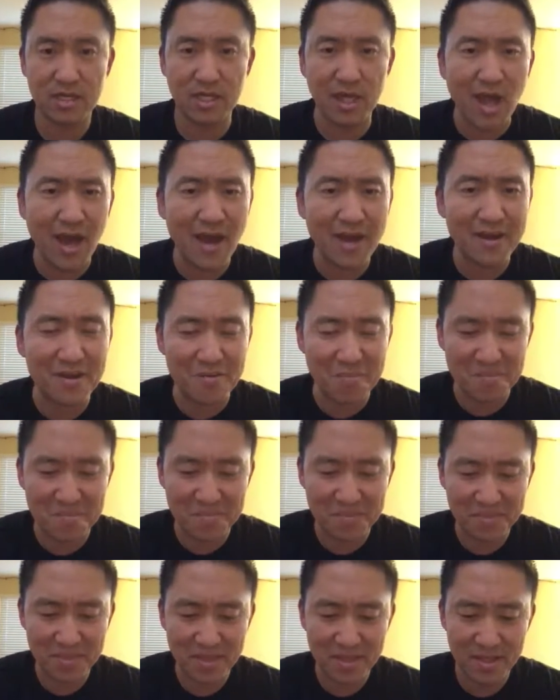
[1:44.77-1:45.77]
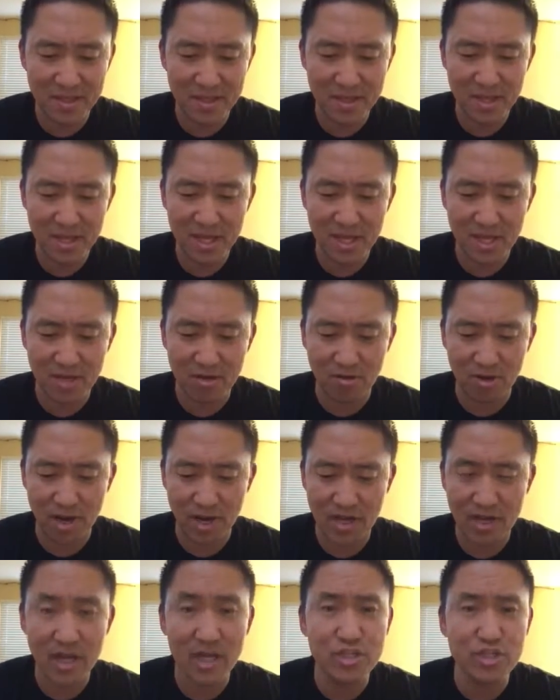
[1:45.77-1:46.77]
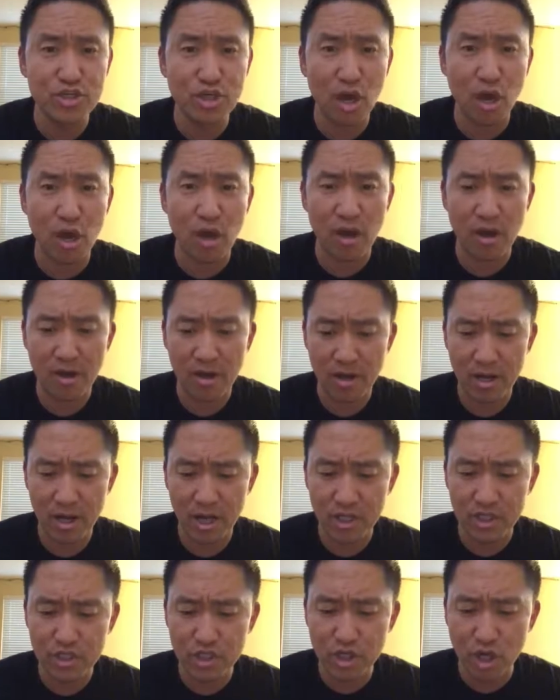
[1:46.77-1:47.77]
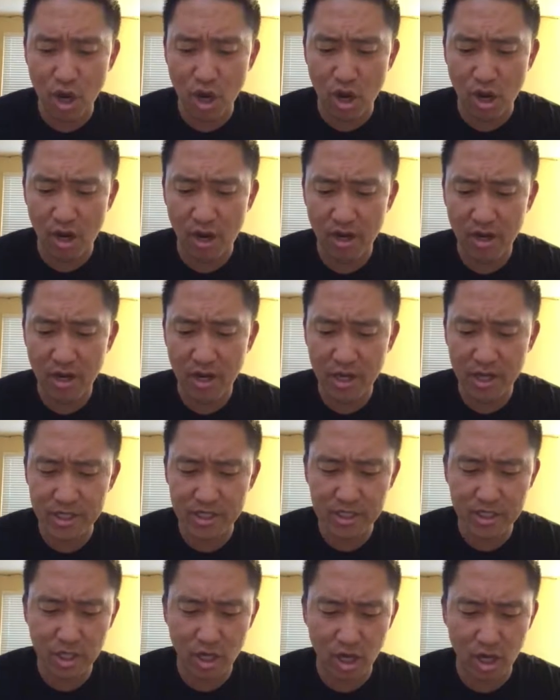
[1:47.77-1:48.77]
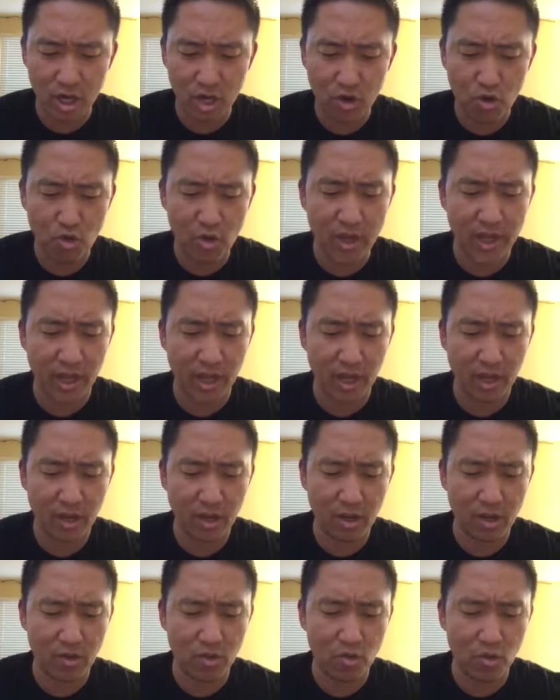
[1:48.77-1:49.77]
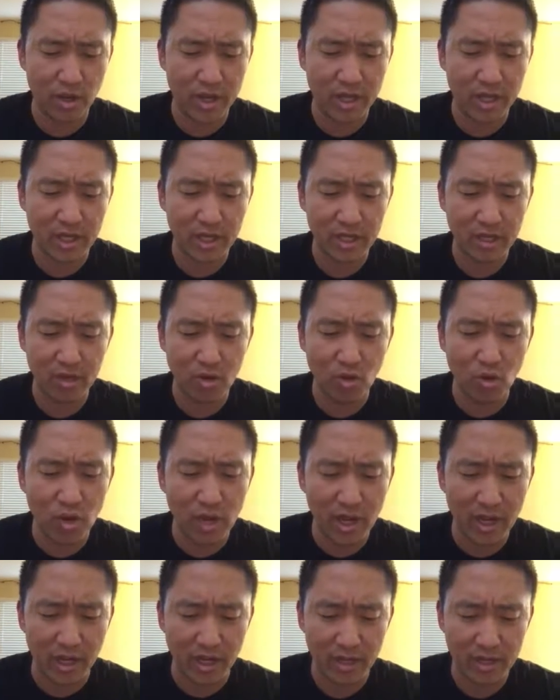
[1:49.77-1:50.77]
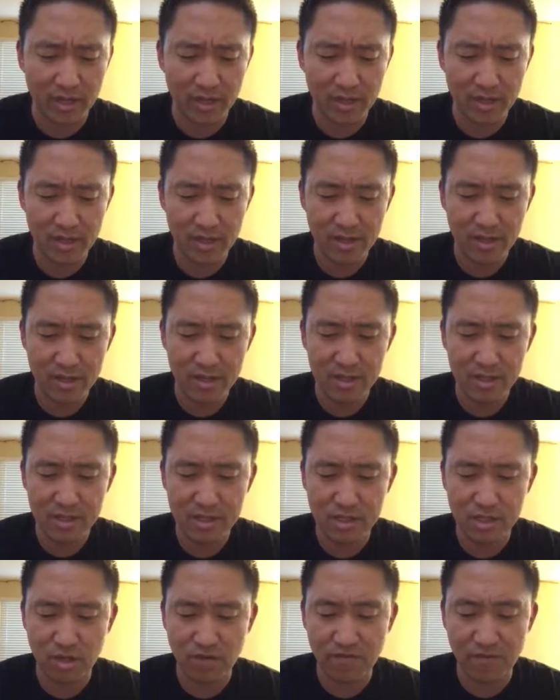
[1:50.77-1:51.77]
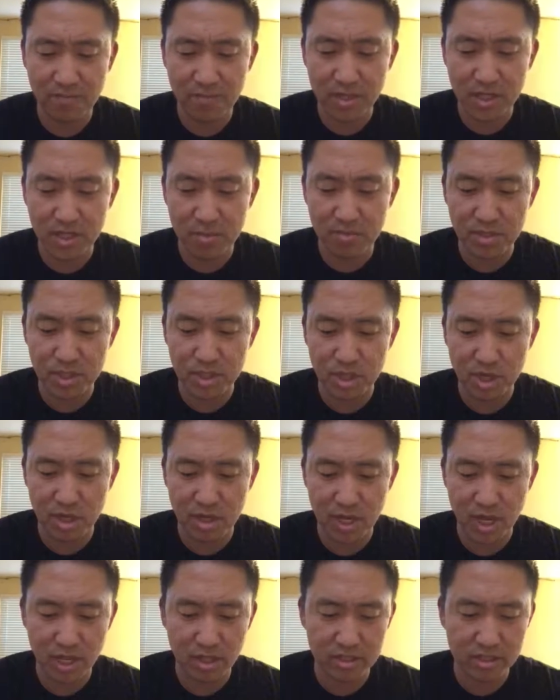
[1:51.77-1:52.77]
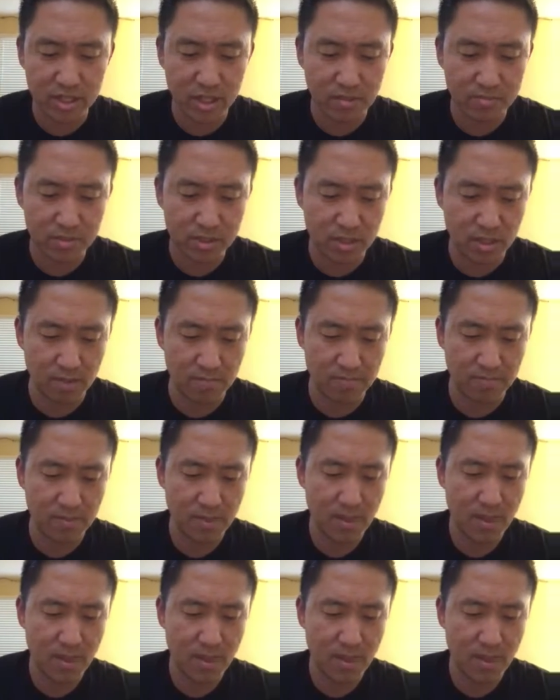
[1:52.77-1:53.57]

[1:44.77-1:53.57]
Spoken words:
Got him, he cried. A jar, a jar, a jar, quick, quick, quick. Sophie picked up the jar and held it up to him.